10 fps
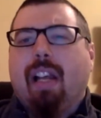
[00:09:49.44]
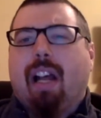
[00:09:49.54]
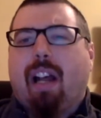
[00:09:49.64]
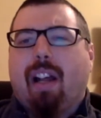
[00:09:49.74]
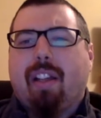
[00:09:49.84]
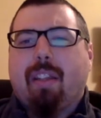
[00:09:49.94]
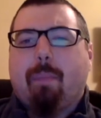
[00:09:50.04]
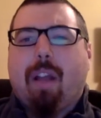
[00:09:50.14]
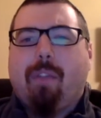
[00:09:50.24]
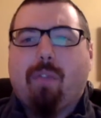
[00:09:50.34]
The
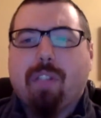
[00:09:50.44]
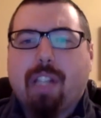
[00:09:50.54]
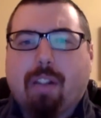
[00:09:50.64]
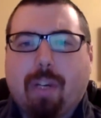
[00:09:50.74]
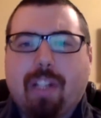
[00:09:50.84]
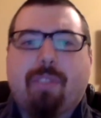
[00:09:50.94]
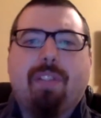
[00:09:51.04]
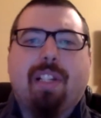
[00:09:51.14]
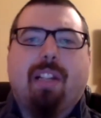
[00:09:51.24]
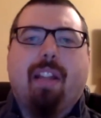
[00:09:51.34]
Balfour Declaration
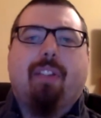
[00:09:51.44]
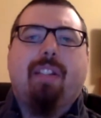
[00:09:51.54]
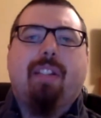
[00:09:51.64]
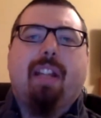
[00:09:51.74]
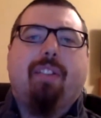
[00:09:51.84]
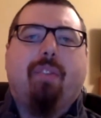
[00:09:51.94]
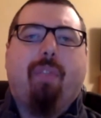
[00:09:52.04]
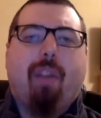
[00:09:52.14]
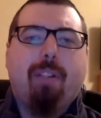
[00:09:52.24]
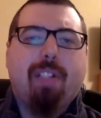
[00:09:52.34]
was a letter dated
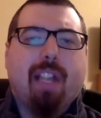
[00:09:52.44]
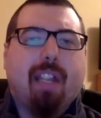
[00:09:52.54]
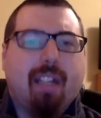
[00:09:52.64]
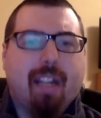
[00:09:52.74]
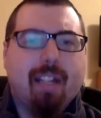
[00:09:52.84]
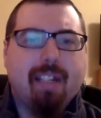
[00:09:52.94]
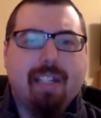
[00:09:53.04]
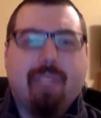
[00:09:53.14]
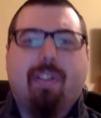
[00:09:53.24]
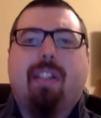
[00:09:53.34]
November 2nd,
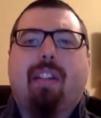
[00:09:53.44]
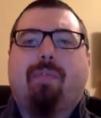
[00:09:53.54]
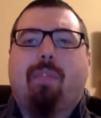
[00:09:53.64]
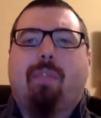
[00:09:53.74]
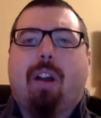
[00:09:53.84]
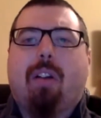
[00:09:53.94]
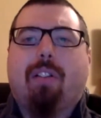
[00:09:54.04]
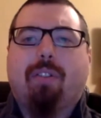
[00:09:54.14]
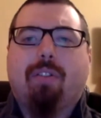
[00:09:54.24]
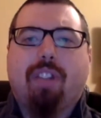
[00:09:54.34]
1917, from
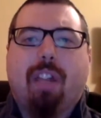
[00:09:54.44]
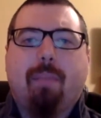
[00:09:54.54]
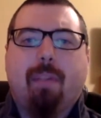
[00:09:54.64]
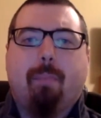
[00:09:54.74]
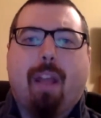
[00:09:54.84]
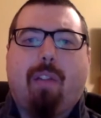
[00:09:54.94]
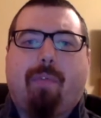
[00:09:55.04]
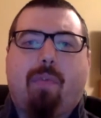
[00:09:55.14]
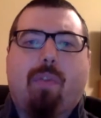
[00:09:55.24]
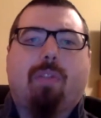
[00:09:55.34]
Arthur James
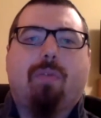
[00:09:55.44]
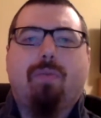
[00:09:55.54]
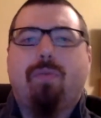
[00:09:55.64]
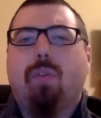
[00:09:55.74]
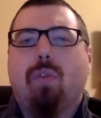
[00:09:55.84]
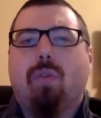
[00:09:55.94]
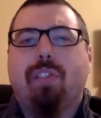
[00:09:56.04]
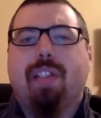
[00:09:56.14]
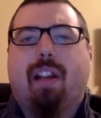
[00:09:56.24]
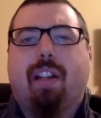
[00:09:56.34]
Balfour, who
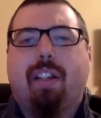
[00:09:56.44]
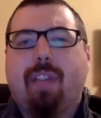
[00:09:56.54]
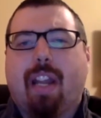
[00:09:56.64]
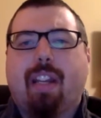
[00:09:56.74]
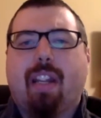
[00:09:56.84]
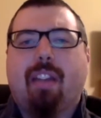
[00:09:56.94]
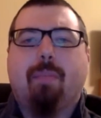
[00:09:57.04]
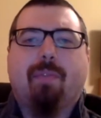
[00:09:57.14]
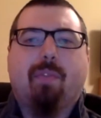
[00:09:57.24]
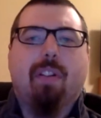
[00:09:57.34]
was United
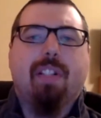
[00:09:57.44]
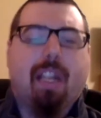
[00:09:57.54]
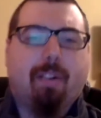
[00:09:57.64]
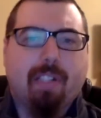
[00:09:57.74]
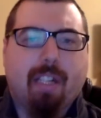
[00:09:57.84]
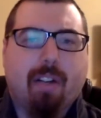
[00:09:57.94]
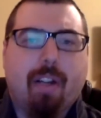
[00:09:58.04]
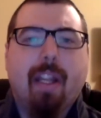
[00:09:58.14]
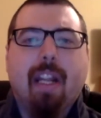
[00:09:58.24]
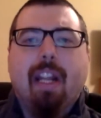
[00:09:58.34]
Kingdom's foreign
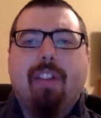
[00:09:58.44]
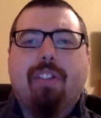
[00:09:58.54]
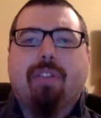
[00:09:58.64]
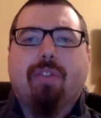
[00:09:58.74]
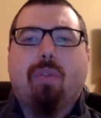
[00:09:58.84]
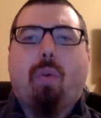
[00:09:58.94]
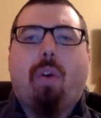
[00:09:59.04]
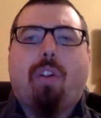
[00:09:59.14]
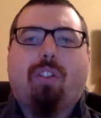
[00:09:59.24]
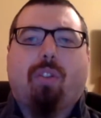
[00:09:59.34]
secretary, to
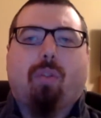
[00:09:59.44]
Walter